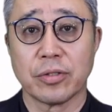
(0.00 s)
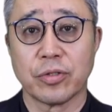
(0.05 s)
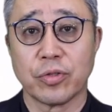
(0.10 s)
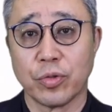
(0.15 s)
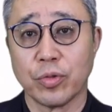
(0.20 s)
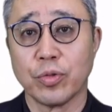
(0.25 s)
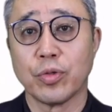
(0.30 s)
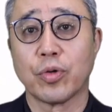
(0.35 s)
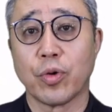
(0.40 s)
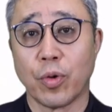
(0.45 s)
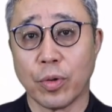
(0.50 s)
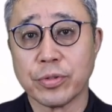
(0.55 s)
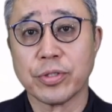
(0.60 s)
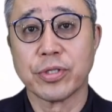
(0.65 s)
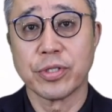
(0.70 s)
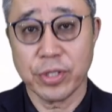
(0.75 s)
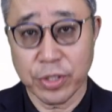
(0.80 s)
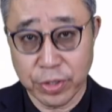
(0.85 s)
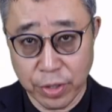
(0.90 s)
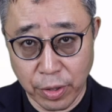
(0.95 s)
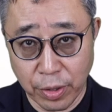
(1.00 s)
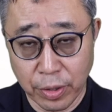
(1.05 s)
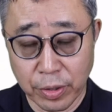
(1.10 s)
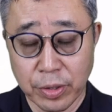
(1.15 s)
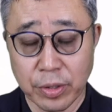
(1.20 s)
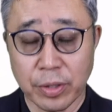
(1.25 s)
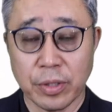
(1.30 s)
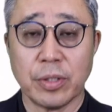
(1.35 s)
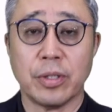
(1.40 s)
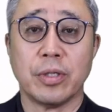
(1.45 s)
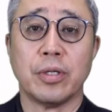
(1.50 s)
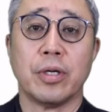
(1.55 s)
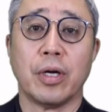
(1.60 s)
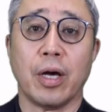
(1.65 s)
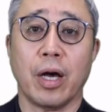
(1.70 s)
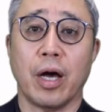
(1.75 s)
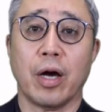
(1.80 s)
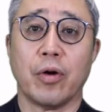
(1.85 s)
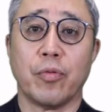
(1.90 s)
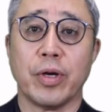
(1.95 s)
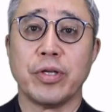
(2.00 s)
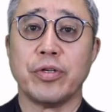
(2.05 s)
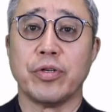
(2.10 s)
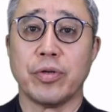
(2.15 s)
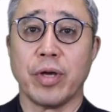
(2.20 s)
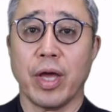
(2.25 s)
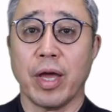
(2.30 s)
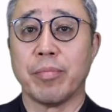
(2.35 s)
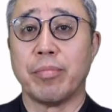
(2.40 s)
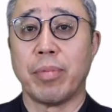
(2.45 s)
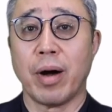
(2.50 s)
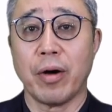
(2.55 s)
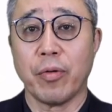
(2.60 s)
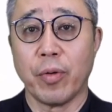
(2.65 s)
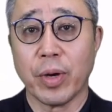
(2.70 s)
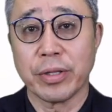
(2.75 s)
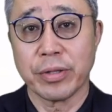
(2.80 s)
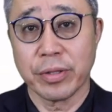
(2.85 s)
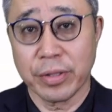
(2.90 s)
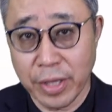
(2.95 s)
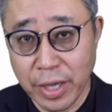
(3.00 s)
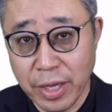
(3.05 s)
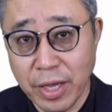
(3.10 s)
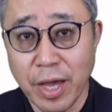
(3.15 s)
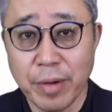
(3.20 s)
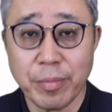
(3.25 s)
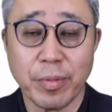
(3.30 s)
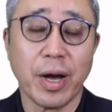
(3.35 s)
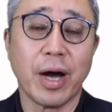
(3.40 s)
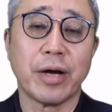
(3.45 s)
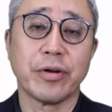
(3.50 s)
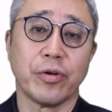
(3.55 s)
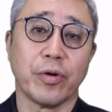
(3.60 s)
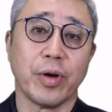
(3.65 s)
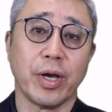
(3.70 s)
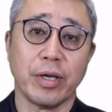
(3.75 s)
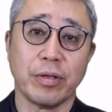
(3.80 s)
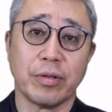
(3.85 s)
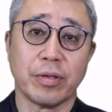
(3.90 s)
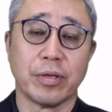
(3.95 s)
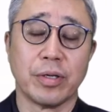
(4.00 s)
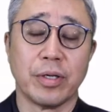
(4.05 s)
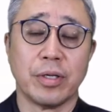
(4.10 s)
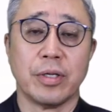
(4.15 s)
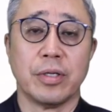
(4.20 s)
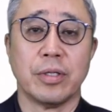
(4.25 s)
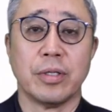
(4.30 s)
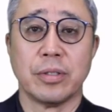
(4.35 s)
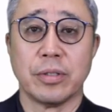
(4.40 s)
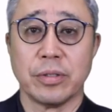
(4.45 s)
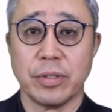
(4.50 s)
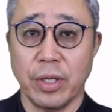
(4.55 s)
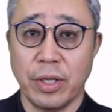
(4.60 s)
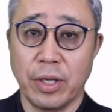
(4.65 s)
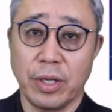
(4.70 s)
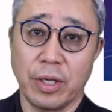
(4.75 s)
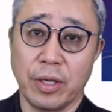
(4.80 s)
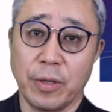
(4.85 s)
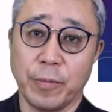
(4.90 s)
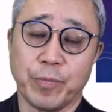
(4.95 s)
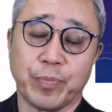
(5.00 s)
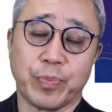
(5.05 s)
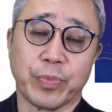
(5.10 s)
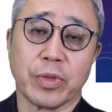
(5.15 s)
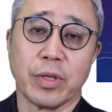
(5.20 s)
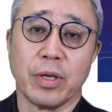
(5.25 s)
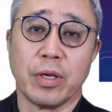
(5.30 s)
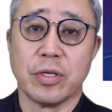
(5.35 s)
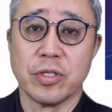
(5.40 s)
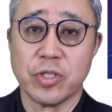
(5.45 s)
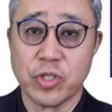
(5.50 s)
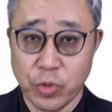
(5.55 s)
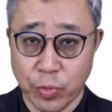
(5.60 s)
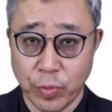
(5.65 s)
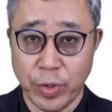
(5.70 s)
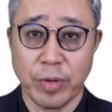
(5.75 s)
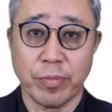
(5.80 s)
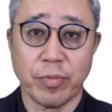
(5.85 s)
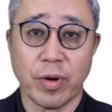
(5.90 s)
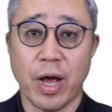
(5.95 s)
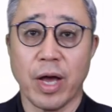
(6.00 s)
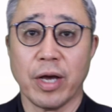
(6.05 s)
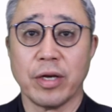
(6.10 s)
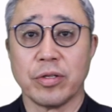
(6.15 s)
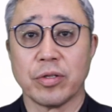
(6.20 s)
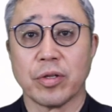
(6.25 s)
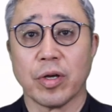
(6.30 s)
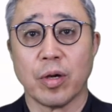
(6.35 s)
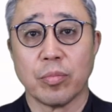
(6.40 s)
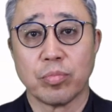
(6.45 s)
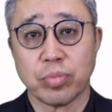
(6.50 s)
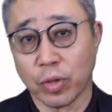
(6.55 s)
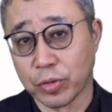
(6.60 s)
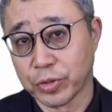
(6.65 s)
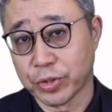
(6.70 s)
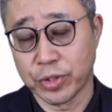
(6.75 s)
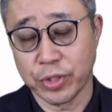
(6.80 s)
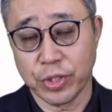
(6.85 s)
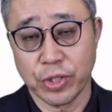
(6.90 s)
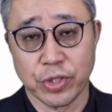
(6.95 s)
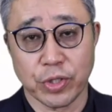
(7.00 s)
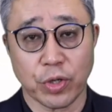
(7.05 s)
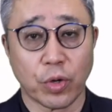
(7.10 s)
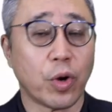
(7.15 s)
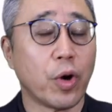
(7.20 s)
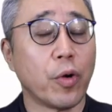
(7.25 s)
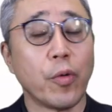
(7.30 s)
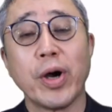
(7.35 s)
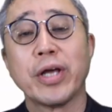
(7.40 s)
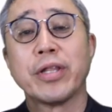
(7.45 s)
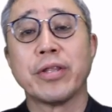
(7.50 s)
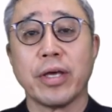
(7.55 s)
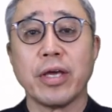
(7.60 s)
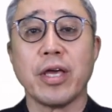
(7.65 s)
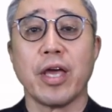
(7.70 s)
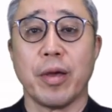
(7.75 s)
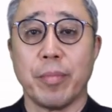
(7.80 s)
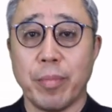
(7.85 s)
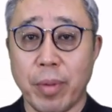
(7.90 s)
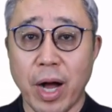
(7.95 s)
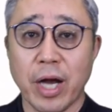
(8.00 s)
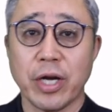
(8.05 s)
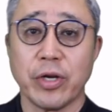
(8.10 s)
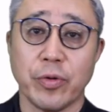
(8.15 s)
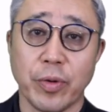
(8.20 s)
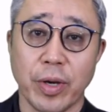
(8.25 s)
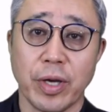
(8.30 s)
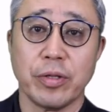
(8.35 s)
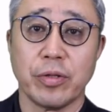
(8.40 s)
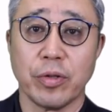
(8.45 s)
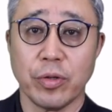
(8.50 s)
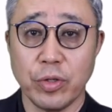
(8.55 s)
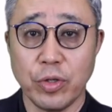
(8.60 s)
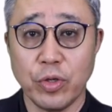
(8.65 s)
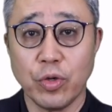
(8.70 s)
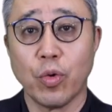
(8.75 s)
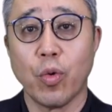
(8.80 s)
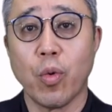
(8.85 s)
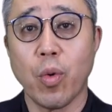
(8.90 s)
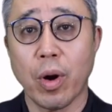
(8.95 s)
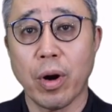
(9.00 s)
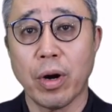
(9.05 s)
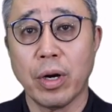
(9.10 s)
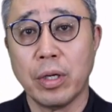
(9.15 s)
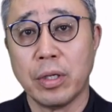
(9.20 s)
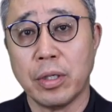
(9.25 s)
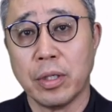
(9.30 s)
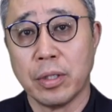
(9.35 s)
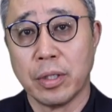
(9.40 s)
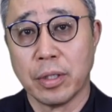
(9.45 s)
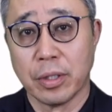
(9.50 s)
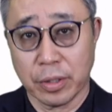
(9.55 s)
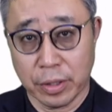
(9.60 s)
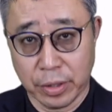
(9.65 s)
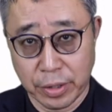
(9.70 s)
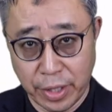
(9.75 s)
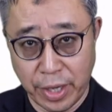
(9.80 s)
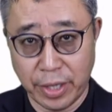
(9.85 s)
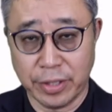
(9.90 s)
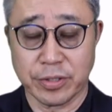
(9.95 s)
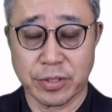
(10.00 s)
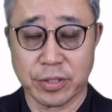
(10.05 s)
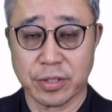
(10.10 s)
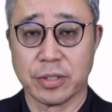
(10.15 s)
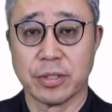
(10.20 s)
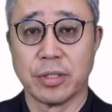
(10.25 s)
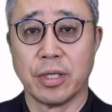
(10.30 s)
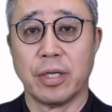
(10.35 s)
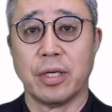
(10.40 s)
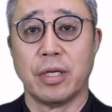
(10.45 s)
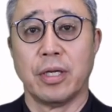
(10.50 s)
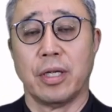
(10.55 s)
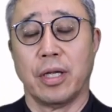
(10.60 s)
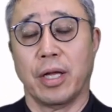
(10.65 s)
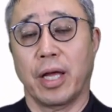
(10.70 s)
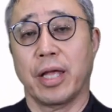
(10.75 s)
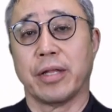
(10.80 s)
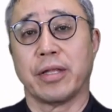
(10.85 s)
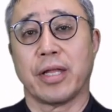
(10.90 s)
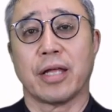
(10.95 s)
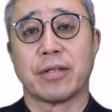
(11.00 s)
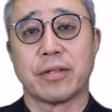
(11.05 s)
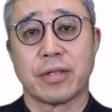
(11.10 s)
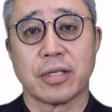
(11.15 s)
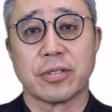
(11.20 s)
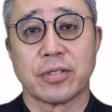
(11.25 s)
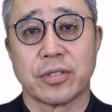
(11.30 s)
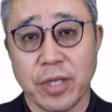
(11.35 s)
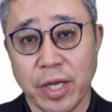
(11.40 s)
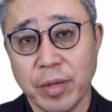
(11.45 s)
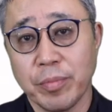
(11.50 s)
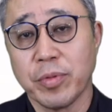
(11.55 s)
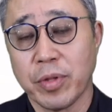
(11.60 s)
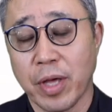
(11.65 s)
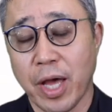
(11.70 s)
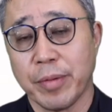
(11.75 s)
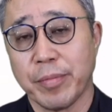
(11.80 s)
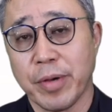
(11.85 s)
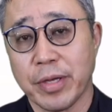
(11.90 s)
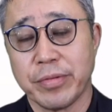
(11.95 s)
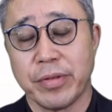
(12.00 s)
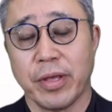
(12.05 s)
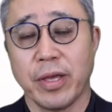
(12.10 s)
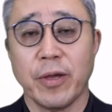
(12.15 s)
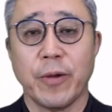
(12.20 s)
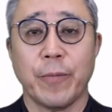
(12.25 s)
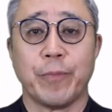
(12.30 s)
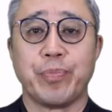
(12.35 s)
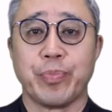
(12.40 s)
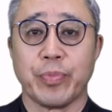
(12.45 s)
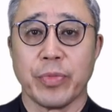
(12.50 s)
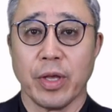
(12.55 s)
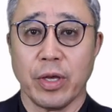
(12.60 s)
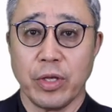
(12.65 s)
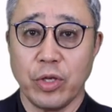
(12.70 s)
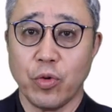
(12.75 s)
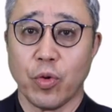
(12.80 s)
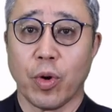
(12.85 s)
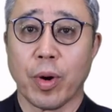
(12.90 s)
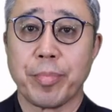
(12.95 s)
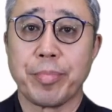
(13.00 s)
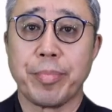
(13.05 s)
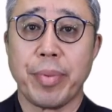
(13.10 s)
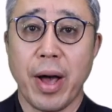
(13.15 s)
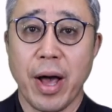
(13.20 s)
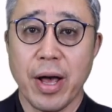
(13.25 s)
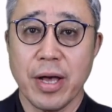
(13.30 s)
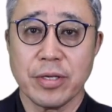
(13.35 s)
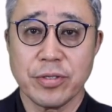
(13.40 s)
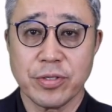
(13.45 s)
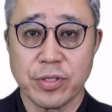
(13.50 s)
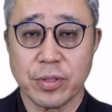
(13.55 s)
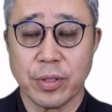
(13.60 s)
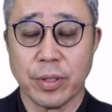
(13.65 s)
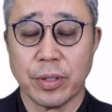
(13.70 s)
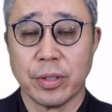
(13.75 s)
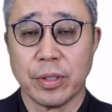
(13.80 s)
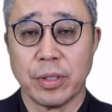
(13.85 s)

to consider when they evaluate the streamlined procedure or when they evaluate your case. And at the same time, I think your past